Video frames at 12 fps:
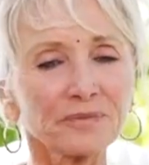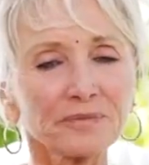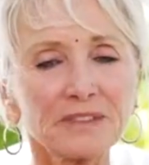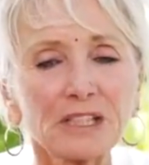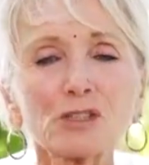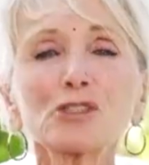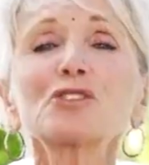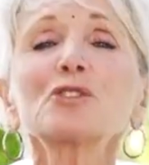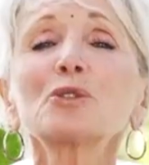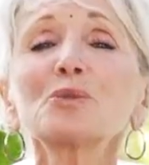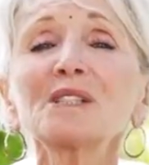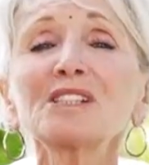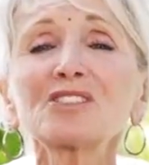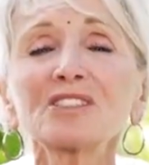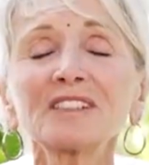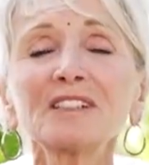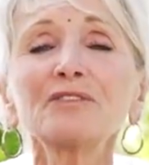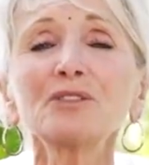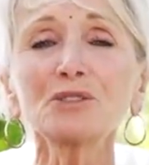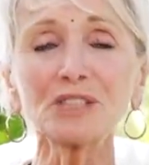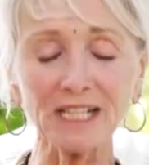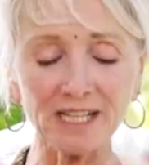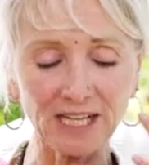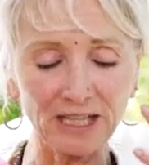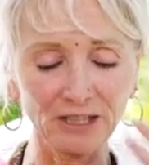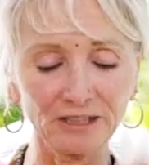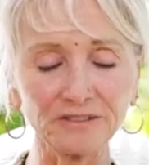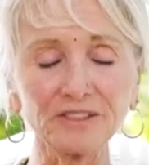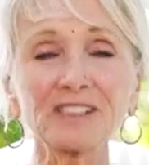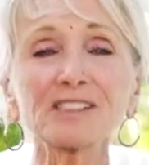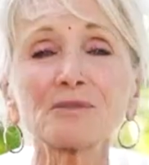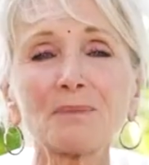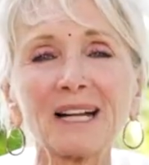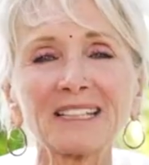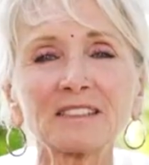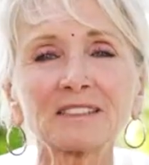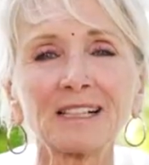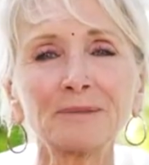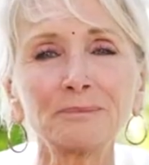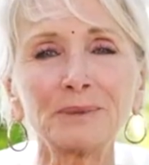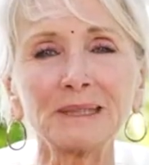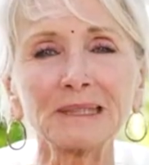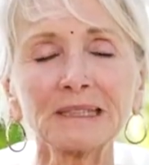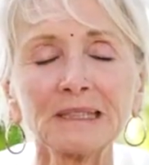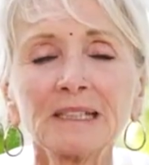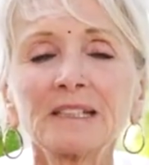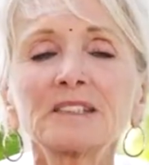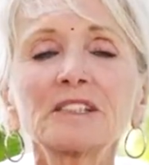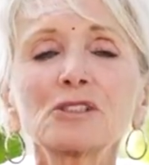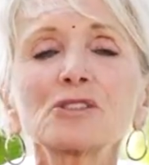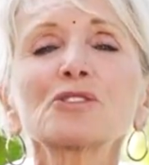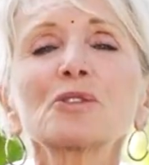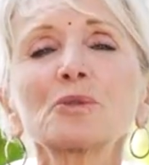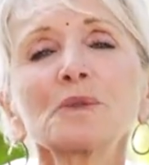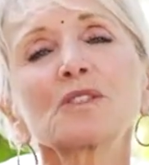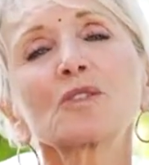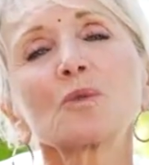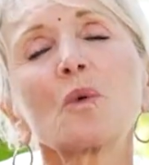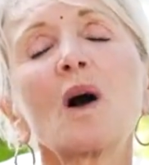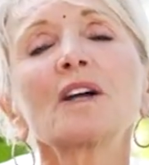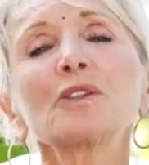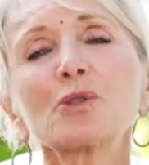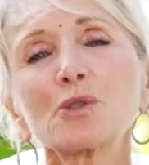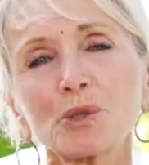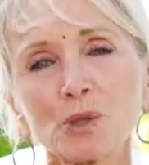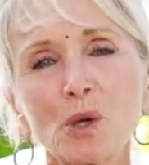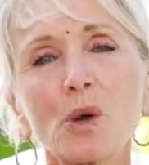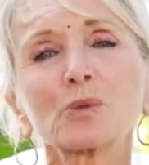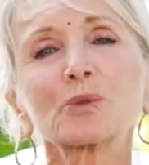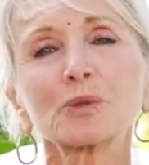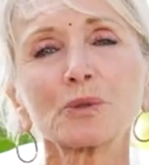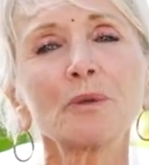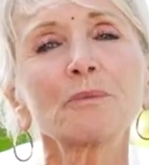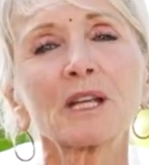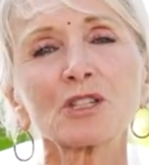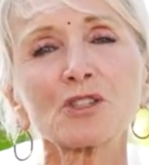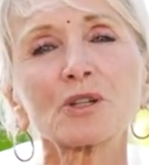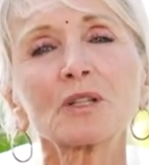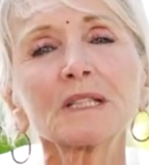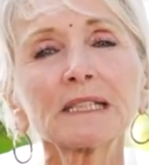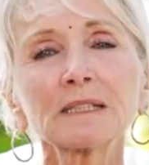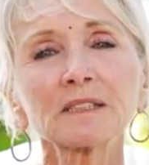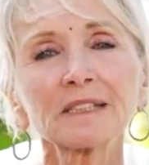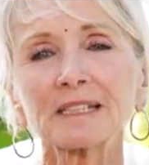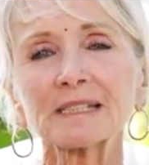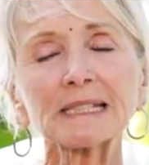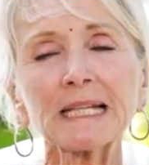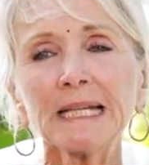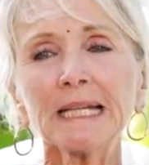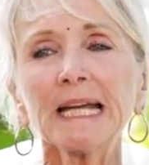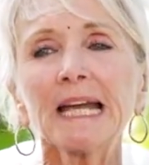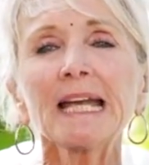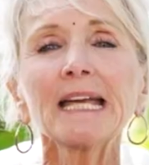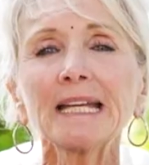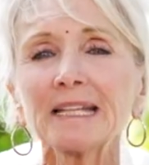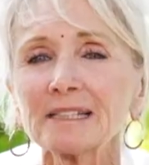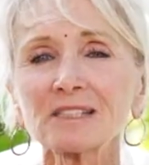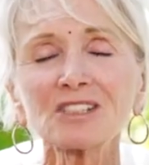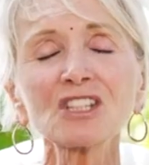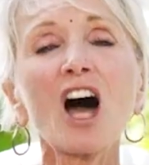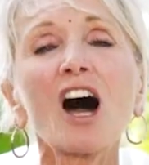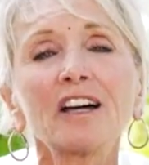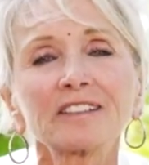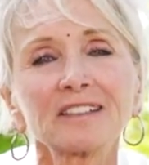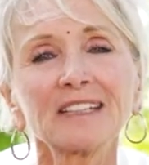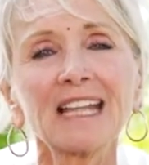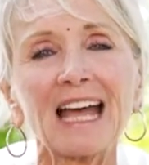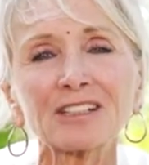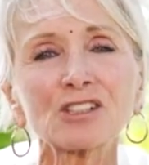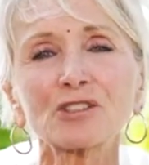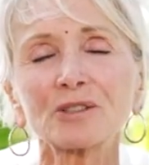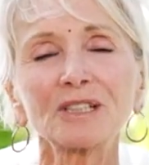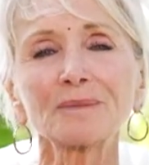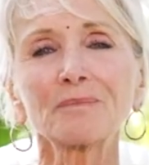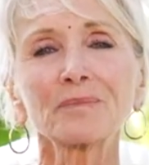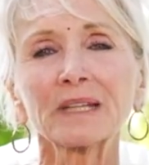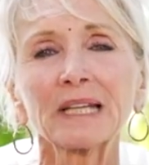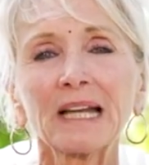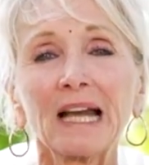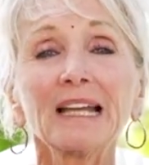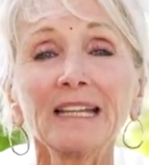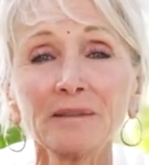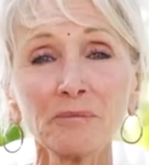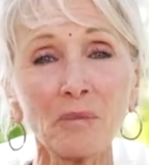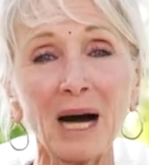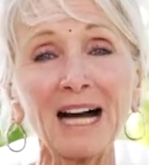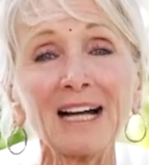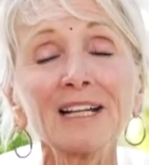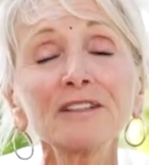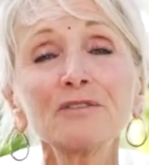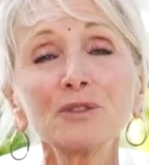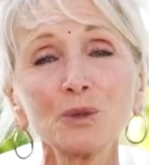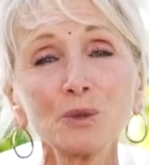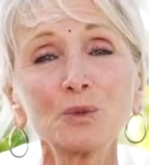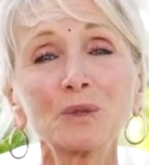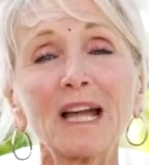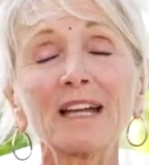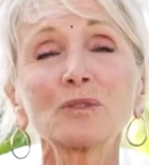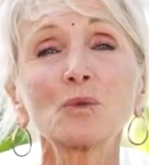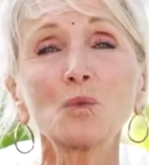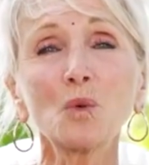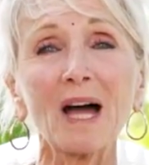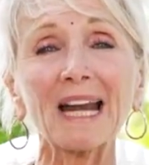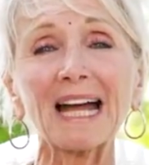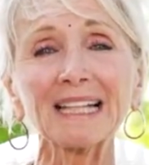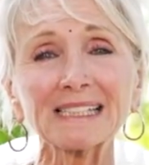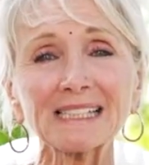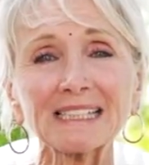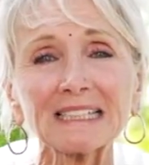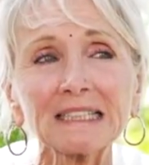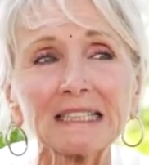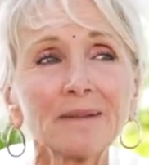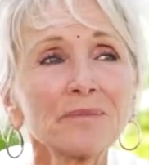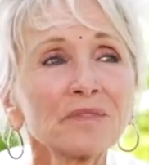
there is no reason, if you take care of this body temple, there is no reason why you should go through a major illness. It is not natural, in my view and what I see.